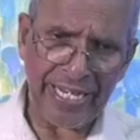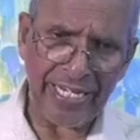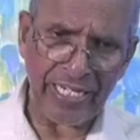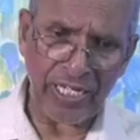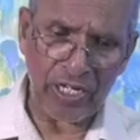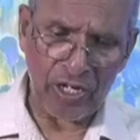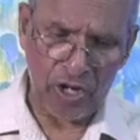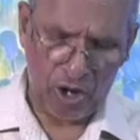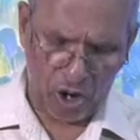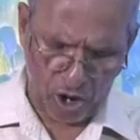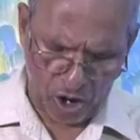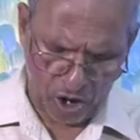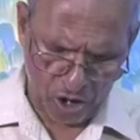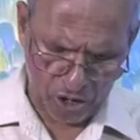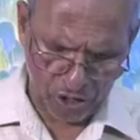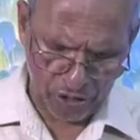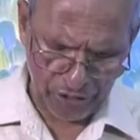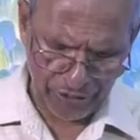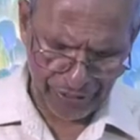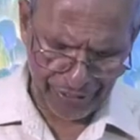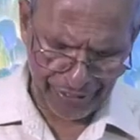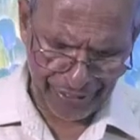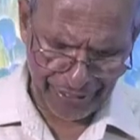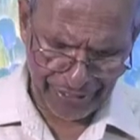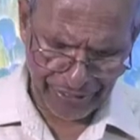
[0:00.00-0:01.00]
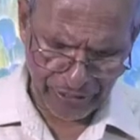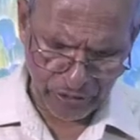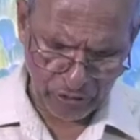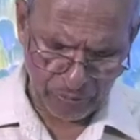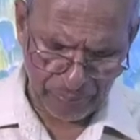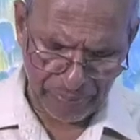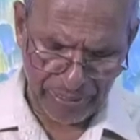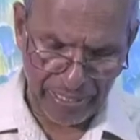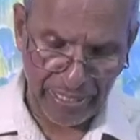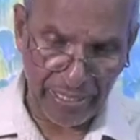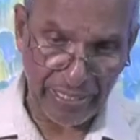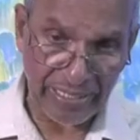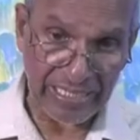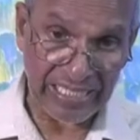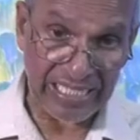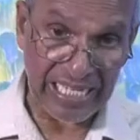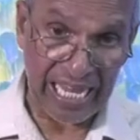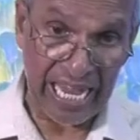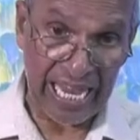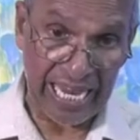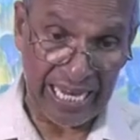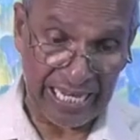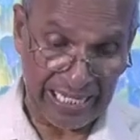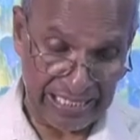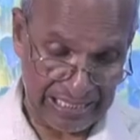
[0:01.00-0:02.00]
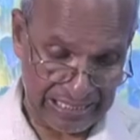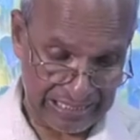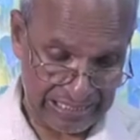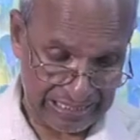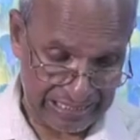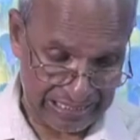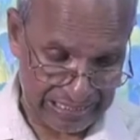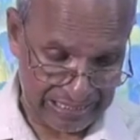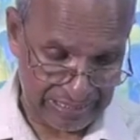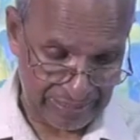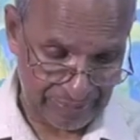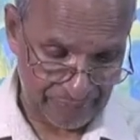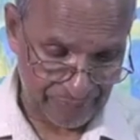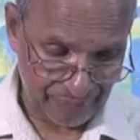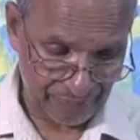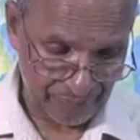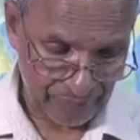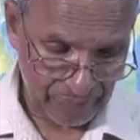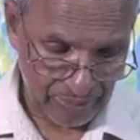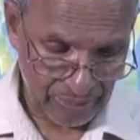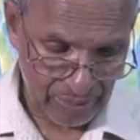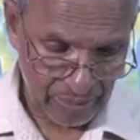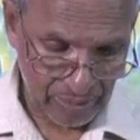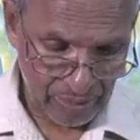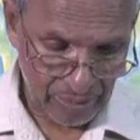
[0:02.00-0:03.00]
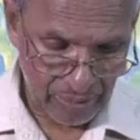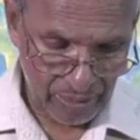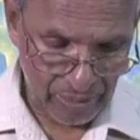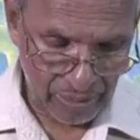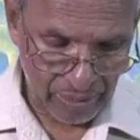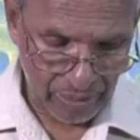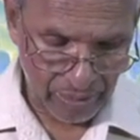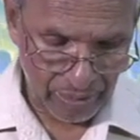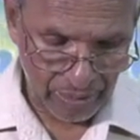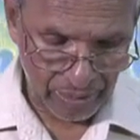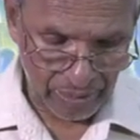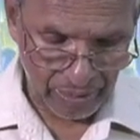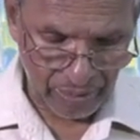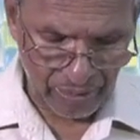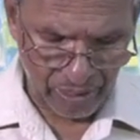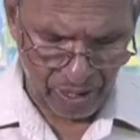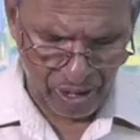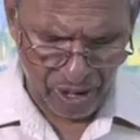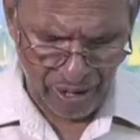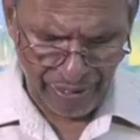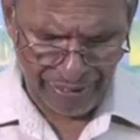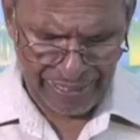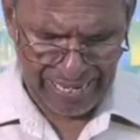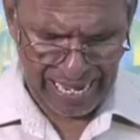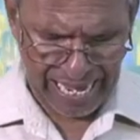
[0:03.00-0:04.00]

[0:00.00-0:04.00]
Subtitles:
and called to be saints. God